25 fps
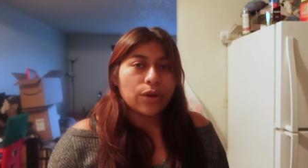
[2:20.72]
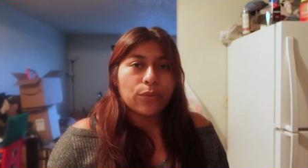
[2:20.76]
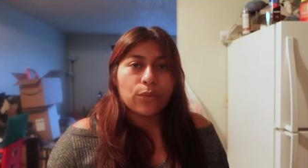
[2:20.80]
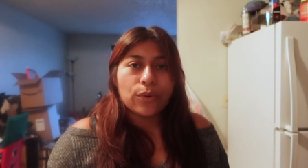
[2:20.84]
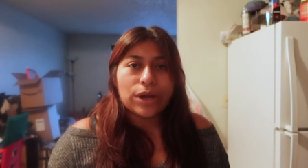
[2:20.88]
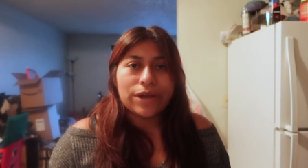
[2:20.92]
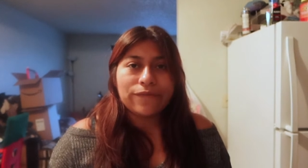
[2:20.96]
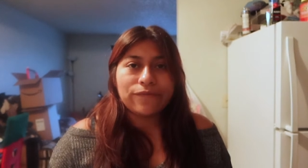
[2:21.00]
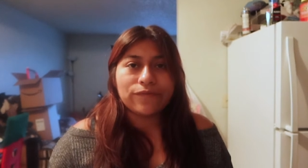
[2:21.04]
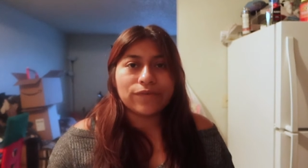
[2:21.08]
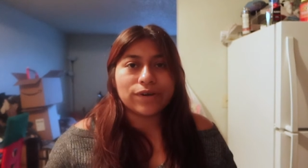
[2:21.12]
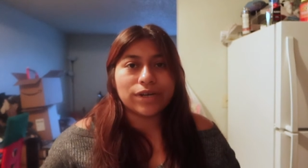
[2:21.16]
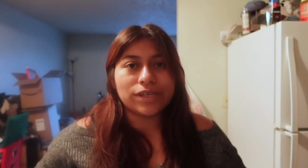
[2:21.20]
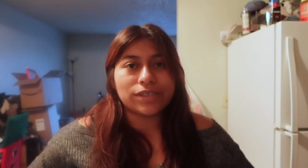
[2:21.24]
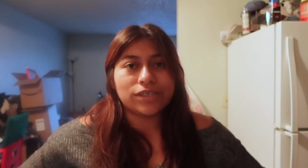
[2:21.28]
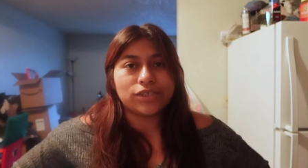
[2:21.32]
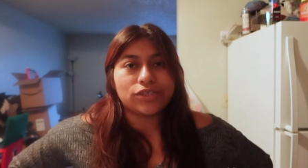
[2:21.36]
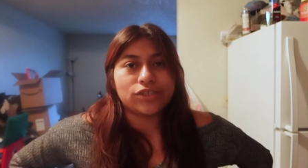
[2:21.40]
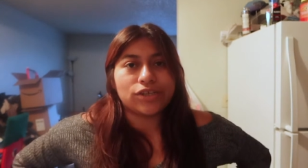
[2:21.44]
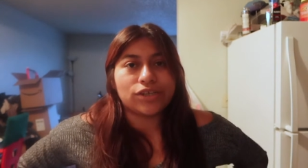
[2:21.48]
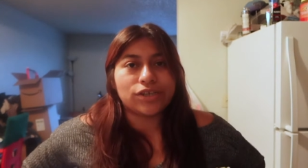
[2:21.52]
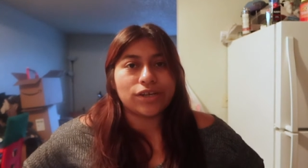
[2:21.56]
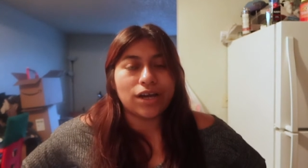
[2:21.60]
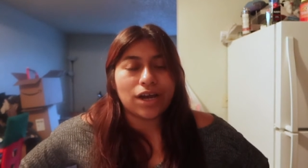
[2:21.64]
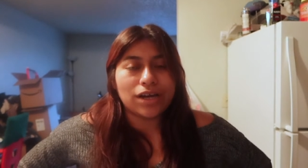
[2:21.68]
wait for it to
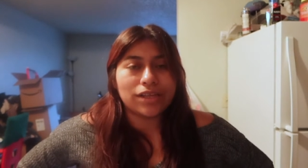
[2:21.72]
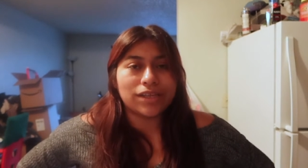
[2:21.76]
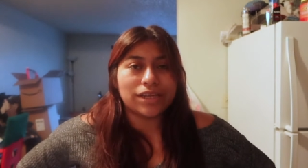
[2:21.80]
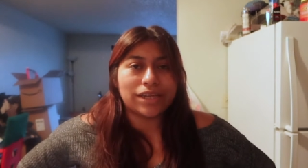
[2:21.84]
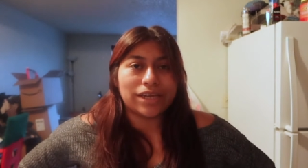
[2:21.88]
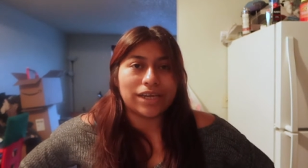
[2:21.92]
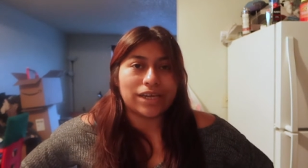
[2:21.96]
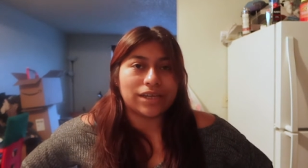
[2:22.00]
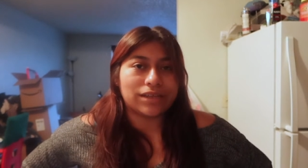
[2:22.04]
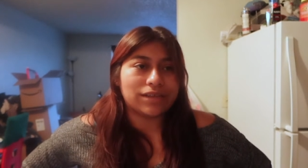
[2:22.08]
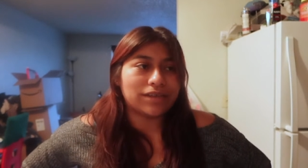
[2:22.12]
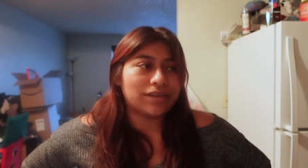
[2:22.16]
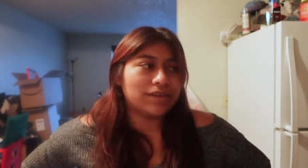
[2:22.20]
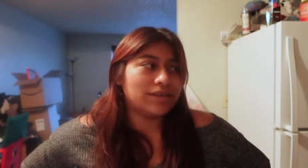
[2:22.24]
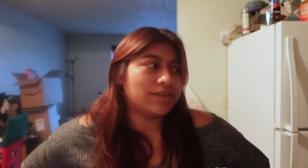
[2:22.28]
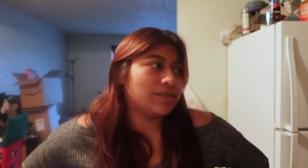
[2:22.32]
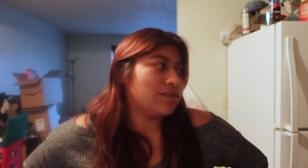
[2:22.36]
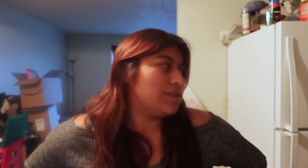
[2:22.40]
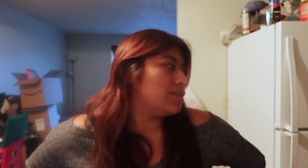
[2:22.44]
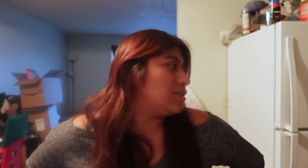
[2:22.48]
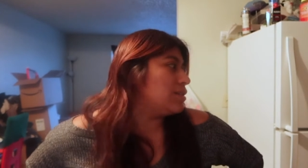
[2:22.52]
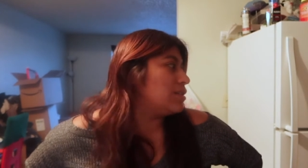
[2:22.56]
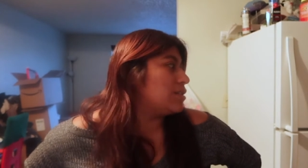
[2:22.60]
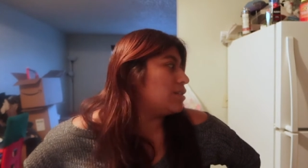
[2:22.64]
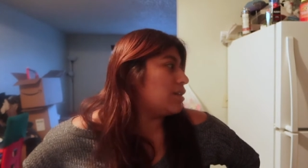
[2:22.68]
turn on again.
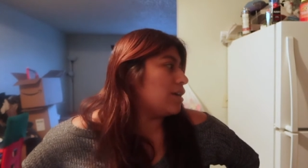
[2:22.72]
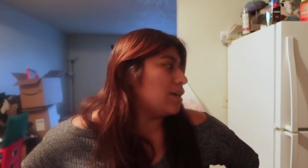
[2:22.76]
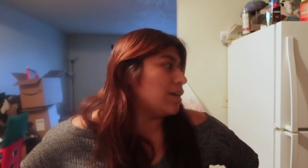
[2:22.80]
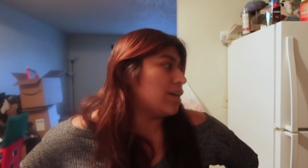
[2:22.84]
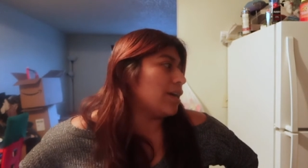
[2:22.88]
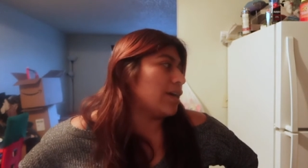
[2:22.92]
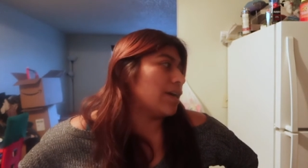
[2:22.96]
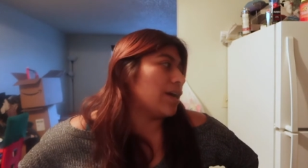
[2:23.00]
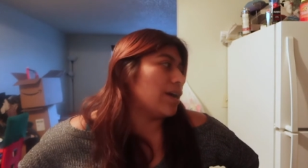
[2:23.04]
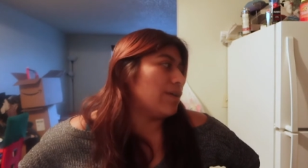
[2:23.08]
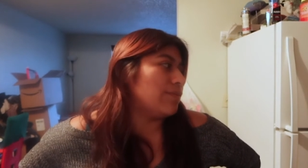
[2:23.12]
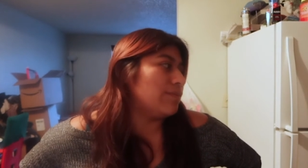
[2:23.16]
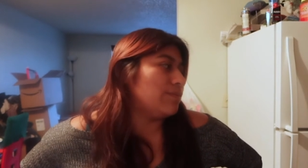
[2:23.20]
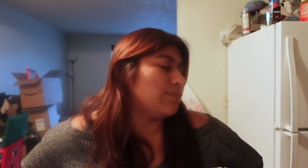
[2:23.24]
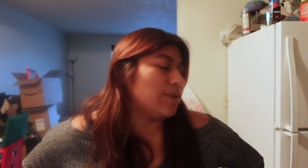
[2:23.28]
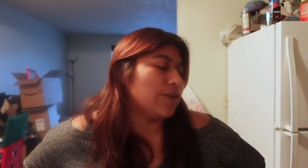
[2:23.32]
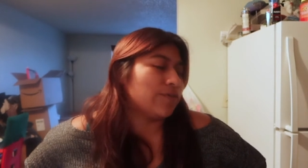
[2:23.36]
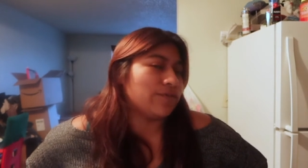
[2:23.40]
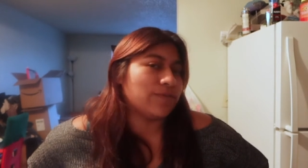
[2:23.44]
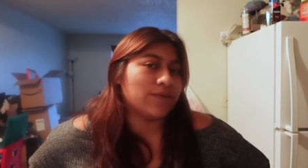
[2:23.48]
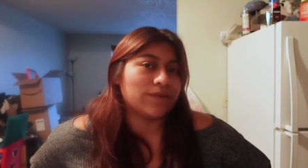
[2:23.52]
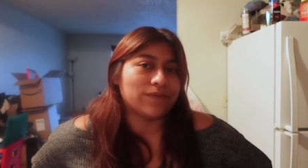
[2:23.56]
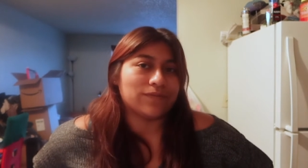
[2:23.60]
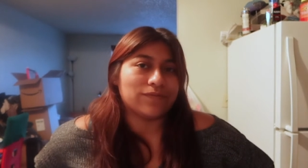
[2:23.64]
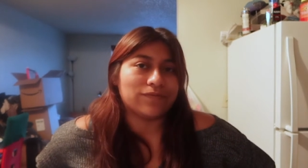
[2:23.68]
Sorry, I got my
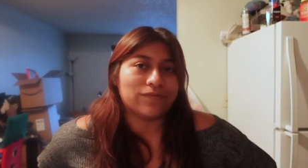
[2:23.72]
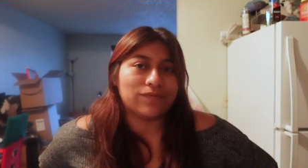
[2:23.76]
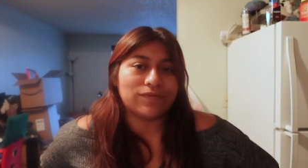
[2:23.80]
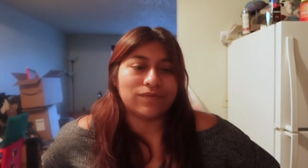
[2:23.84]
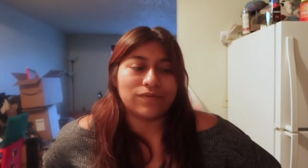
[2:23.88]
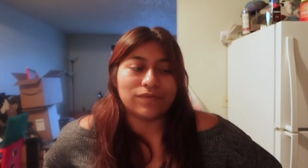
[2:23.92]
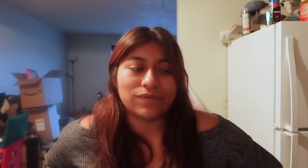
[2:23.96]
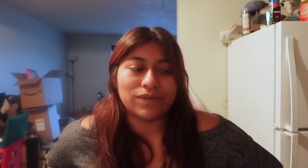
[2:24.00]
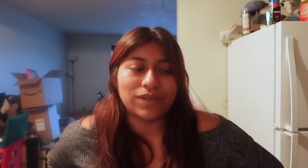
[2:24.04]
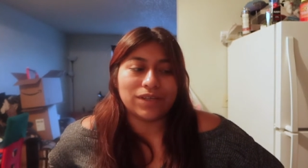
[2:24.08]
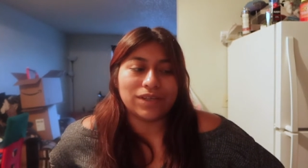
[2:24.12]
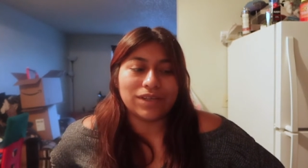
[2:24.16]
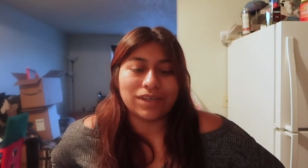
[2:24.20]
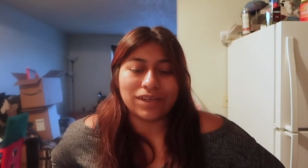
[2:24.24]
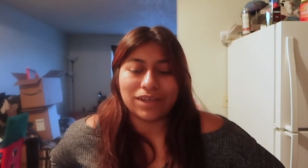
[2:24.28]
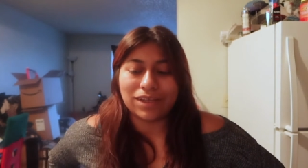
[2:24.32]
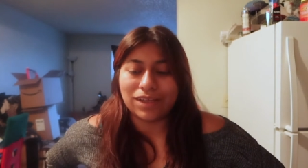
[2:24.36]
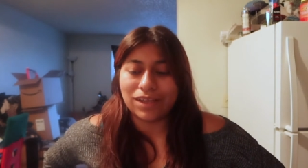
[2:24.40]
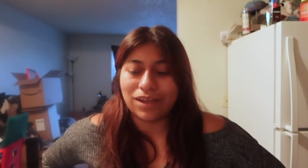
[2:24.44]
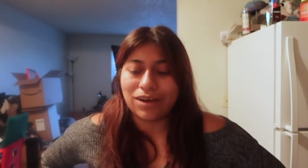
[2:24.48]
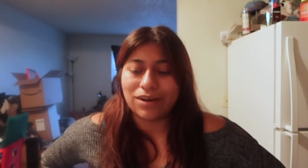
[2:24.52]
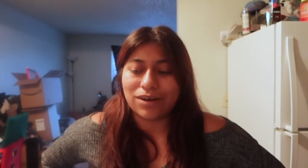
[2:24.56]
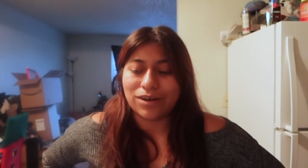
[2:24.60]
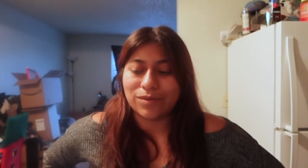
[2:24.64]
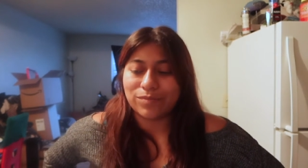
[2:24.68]
phone
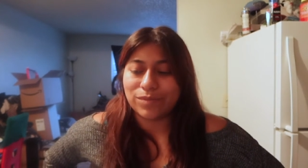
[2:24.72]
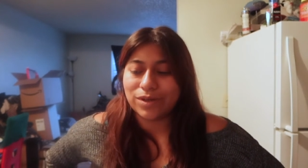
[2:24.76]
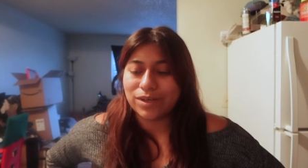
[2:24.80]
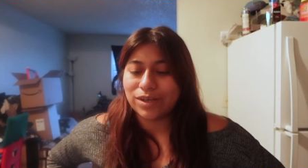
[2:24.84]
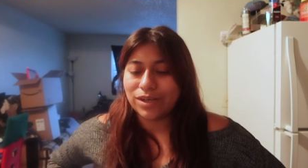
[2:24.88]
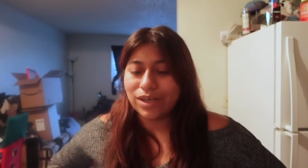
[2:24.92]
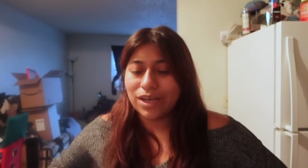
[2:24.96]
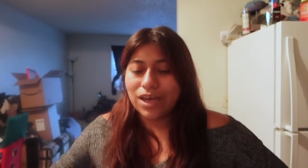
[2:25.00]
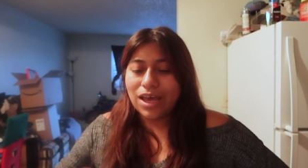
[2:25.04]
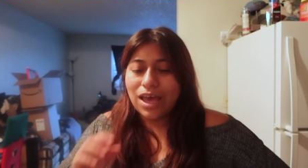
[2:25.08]
alarm.